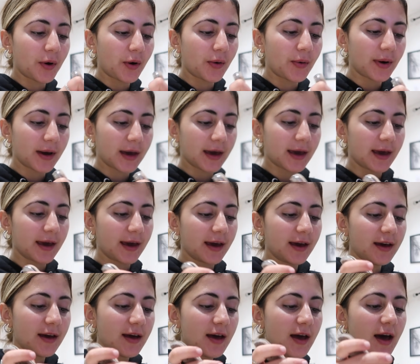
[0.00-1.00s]
bowl
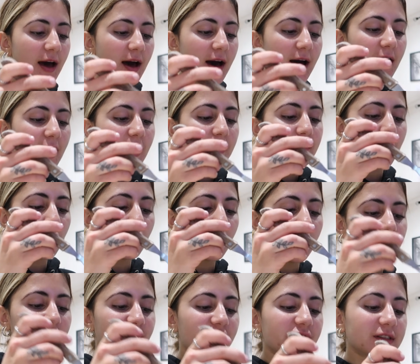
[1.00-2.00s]
here
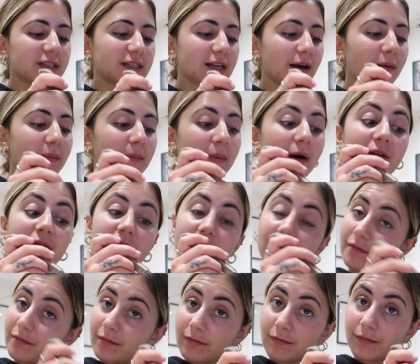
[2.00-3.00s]
with some
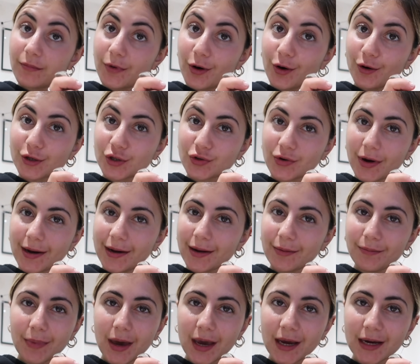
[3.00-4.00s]

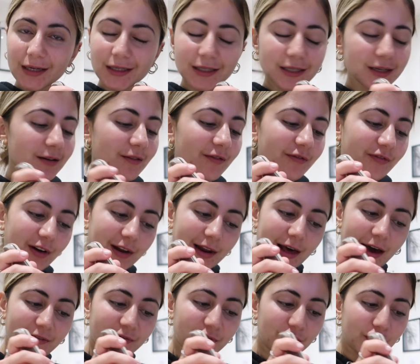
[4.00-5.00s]
Australian made
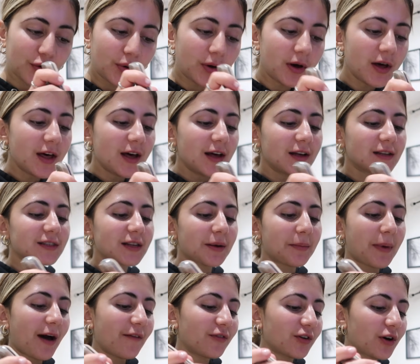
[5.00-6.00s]
falafel,
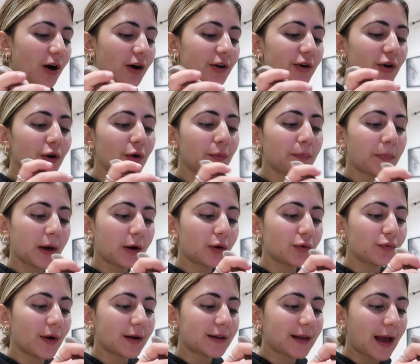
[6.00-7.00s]
some avocado,
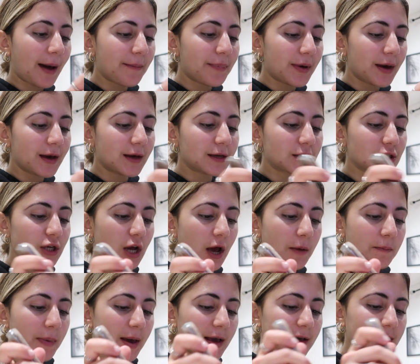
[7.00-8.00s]
pickled red cabbage,
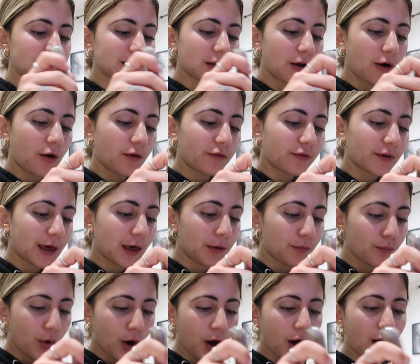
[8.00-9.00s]
a base of
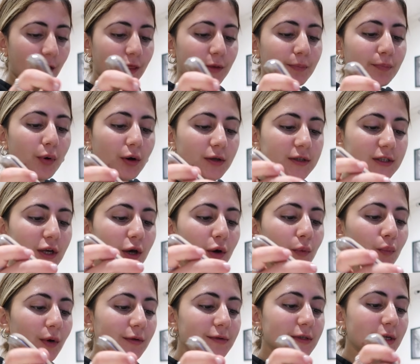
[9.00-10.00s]
quinoa at the
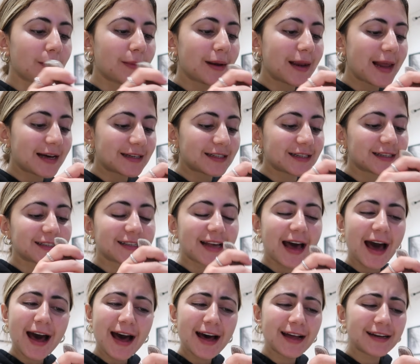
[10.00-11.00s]
bottom with some lettuce
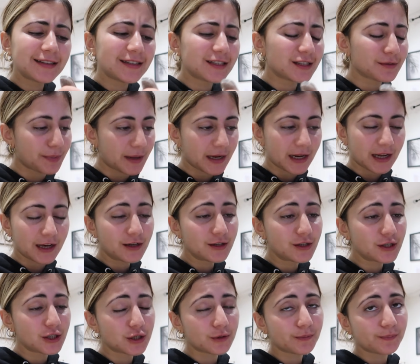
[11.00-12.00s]
and
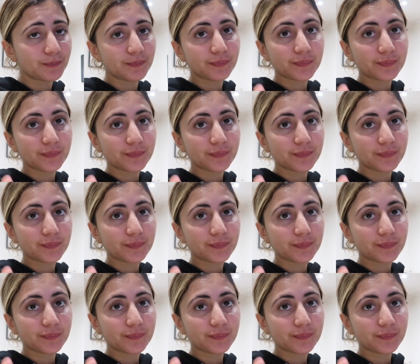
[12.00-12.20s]
spinach.